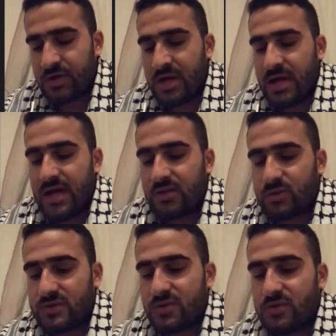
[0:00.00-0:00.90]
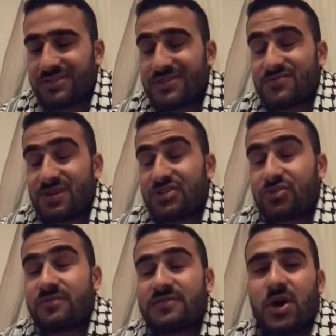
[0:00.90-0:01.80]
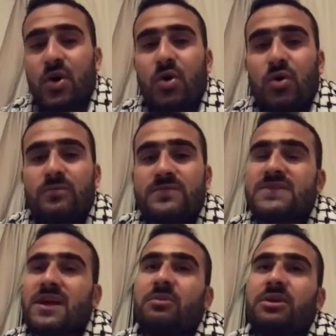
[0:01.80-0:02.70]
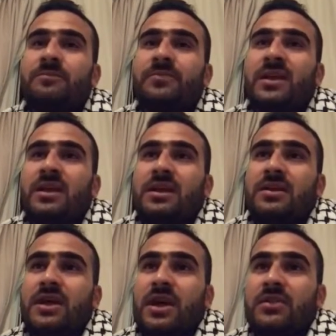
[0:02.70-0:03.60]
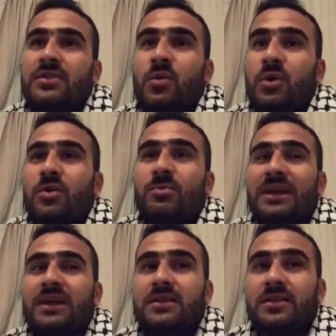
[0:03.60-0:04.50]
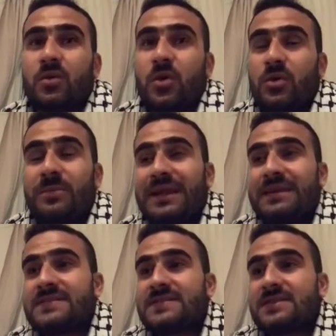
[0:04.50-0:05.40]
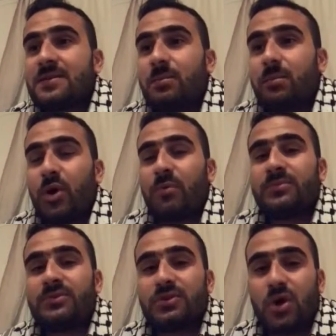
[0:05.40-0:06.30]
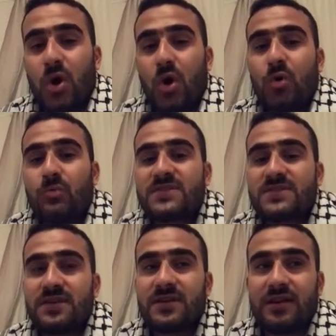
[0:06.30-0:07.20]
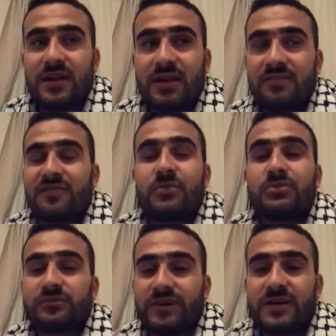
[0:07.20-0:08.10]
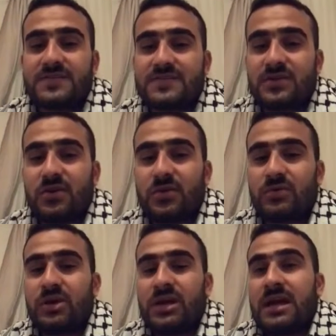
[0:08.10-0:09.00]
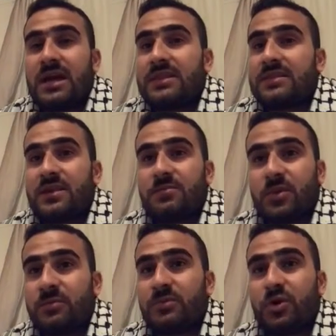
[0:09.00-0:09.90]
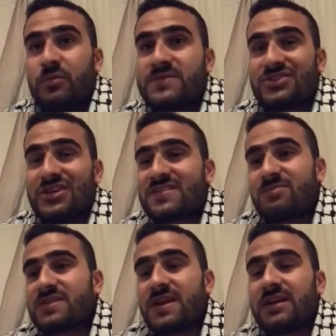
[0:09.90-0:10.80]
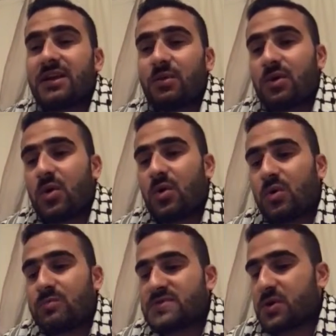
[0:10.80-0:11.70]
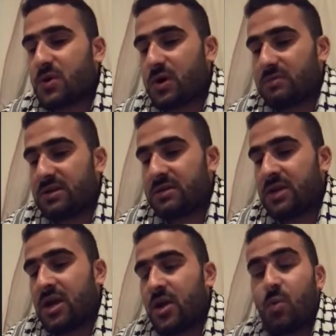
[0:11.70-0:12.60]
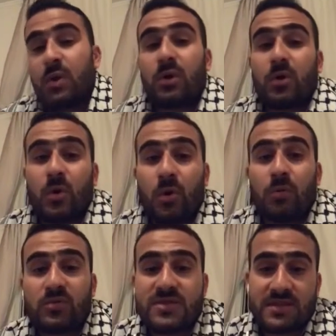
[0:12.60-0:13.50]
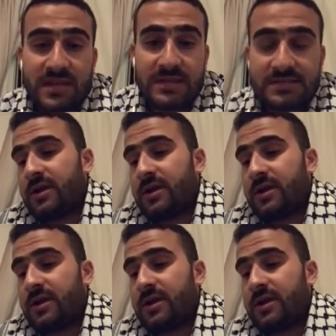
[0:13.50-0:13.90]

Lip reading: and we saw the destruction of the homes. I mean, the war planes bombed homes in front of us, and they bombed homes just beside our home. So I mean, we were almost dead.